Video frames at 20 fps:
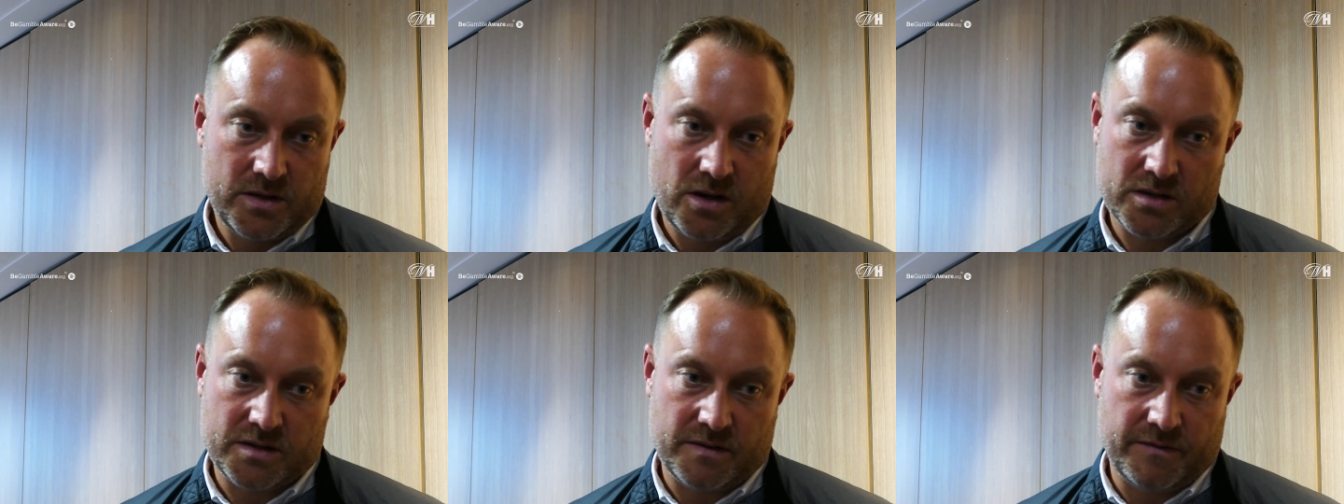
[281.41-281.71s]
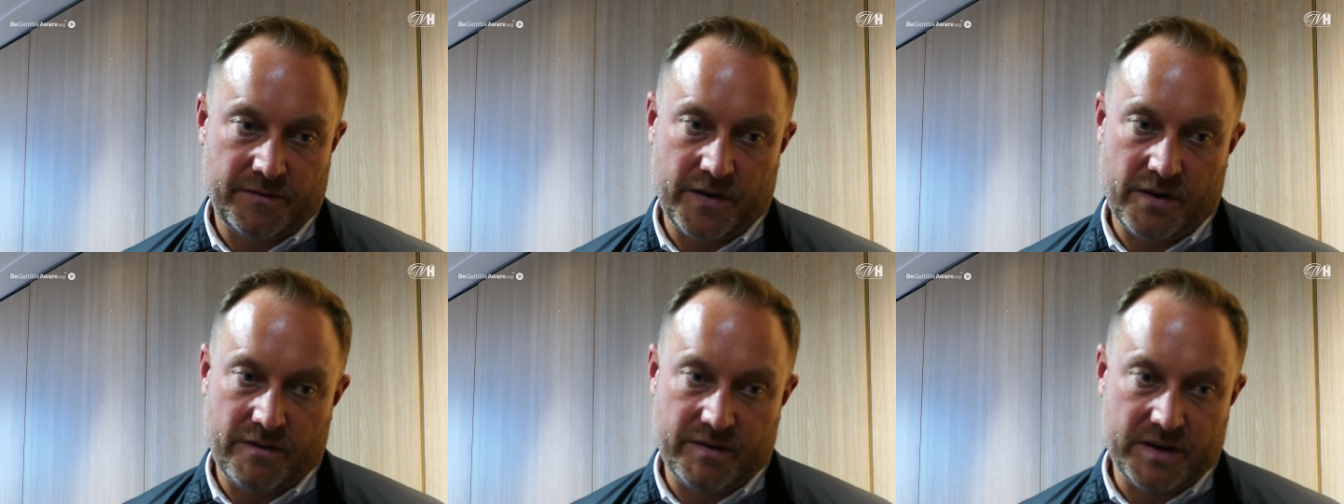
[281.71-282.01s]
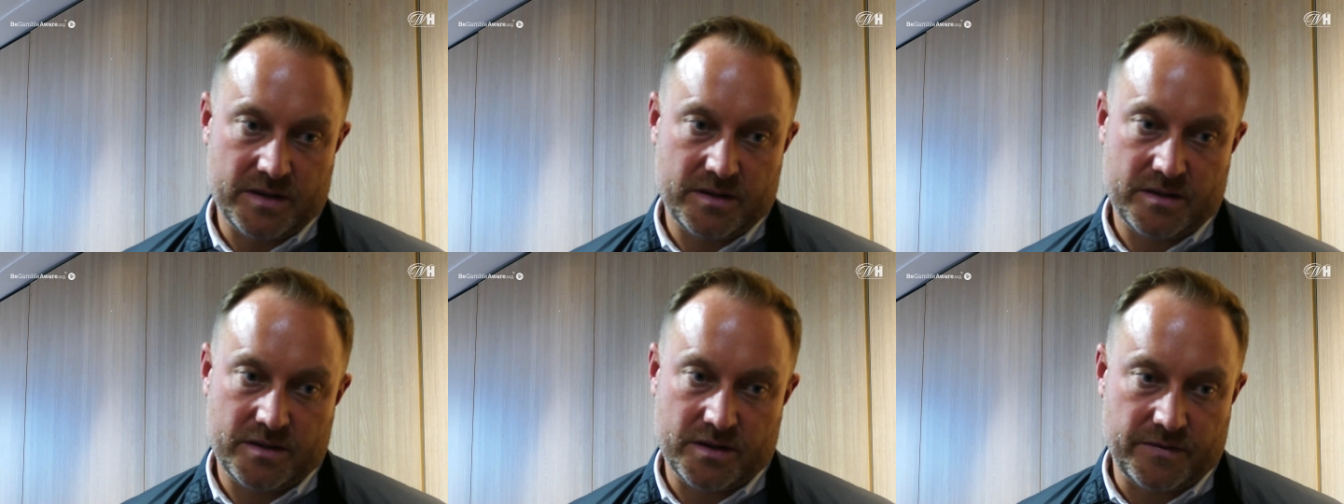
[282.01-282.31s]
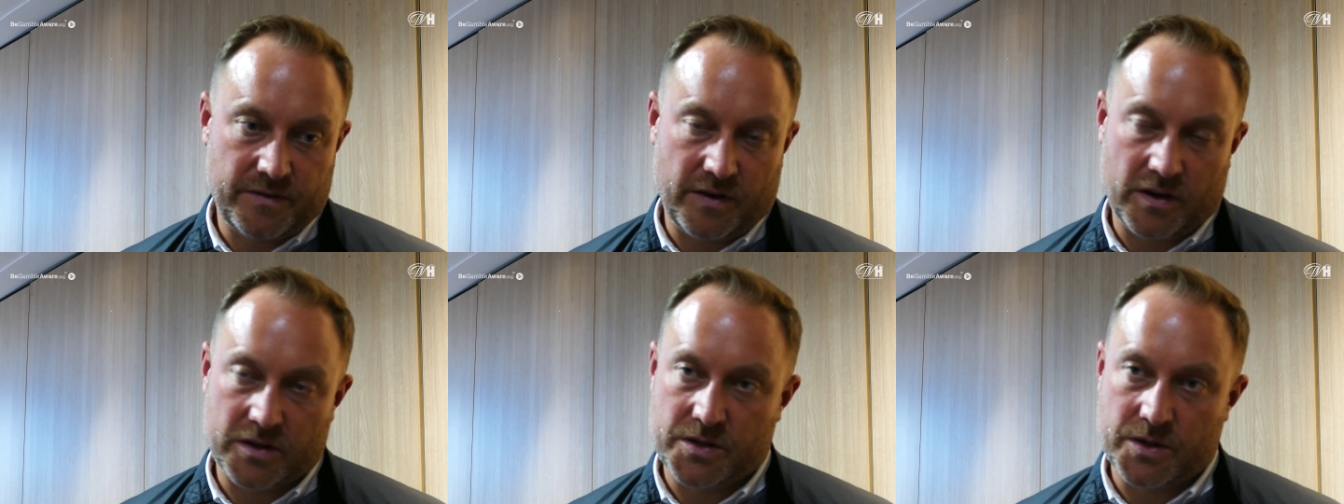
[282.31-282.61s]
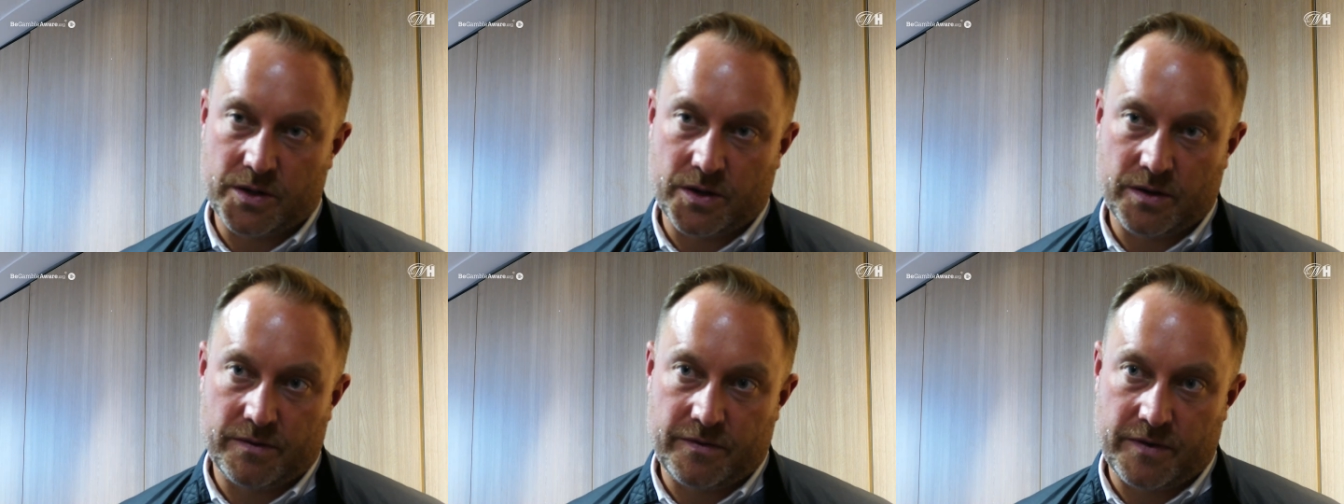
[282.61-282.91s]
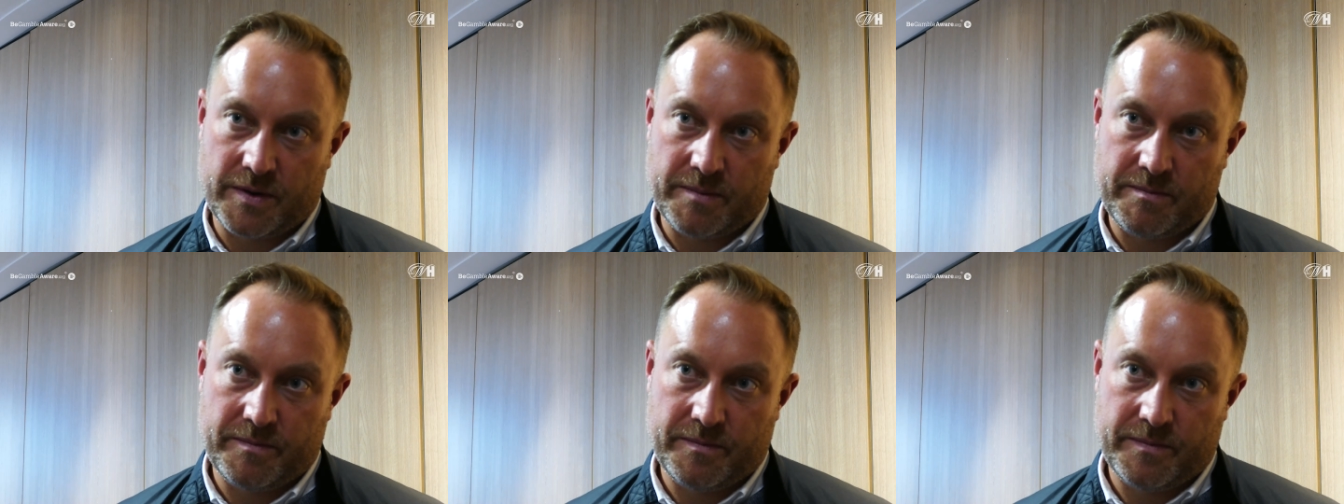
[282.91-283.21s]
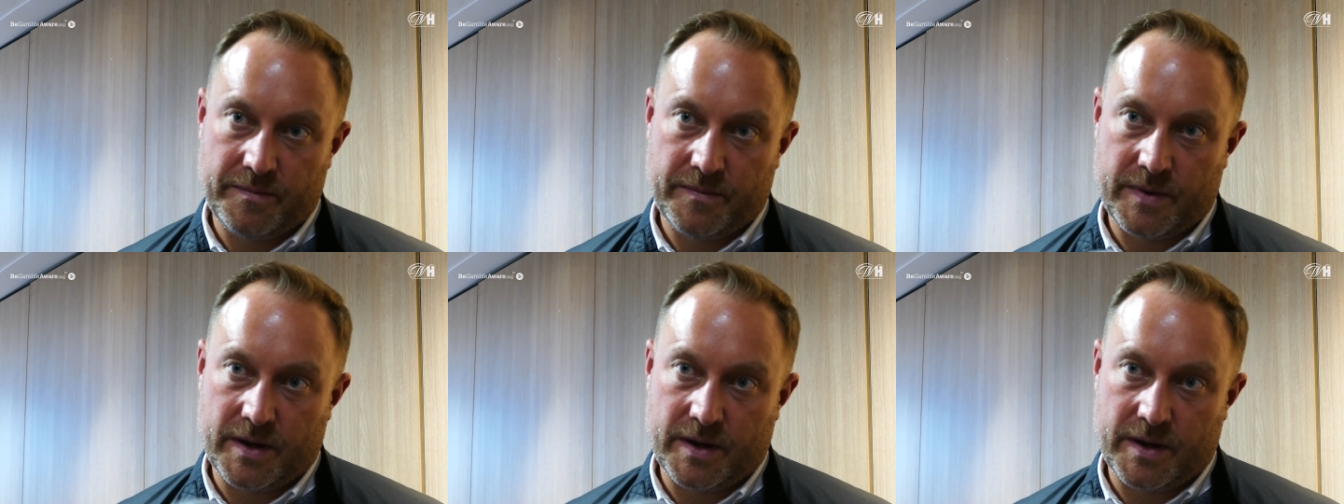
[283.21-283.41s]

Tyson Fury's just far too good for him.